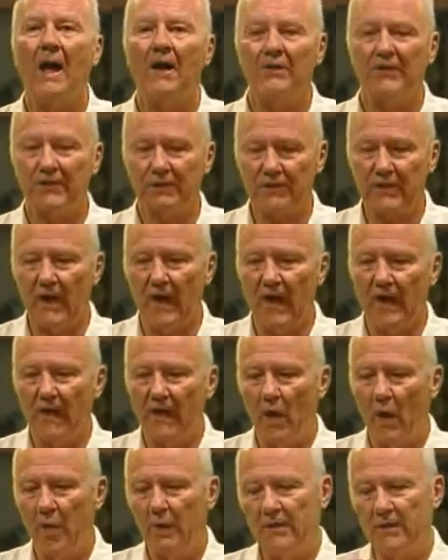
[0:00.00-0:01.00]
Society
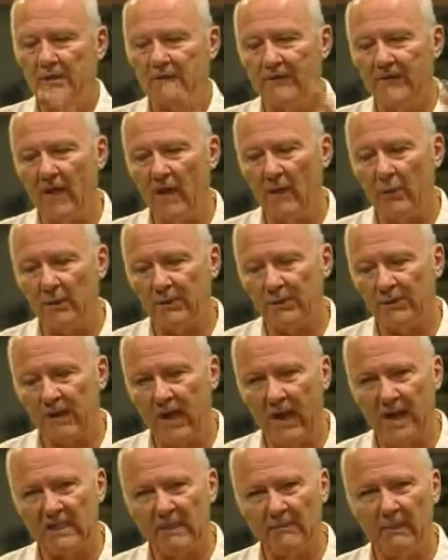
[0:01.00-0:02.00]
always follows
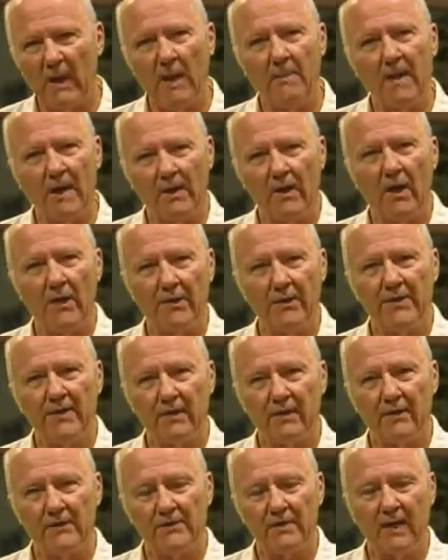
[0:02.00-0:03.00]
science by about 100
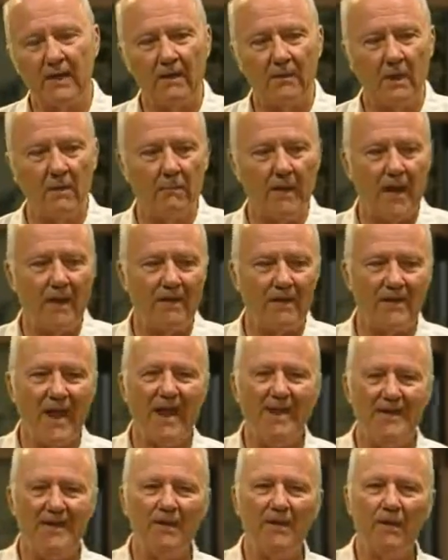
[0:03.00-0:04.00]
years. Like about
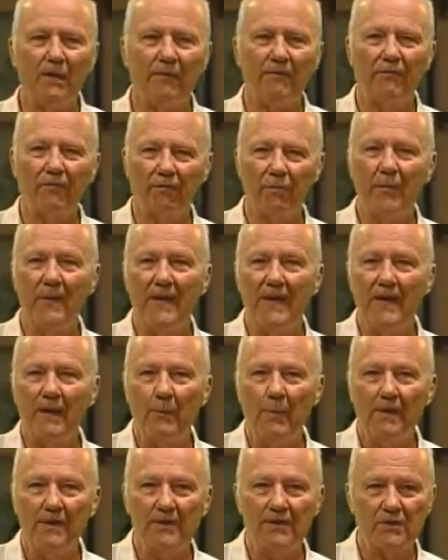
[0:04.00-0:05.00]
1903,
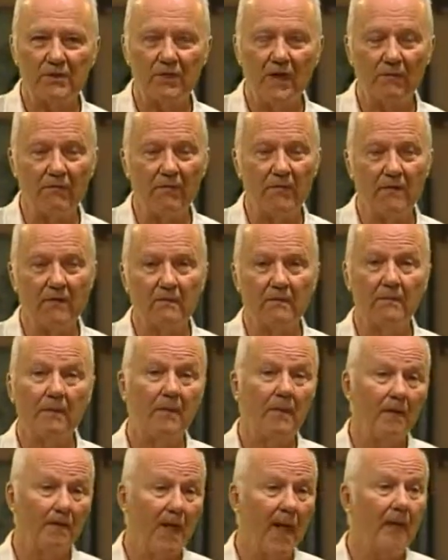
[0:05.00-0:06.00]
we discovered
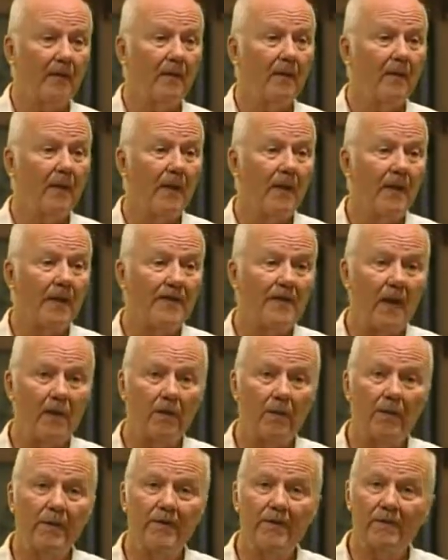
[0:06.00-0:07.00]
that not
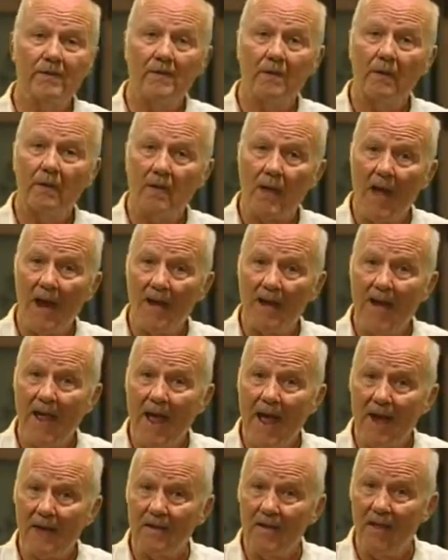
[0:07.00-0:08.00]
only does light
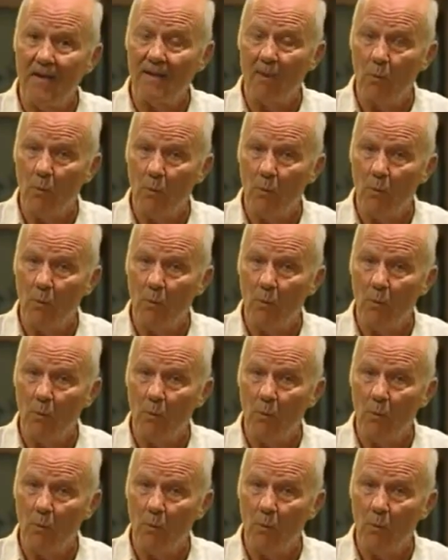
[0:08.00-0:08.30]
act like a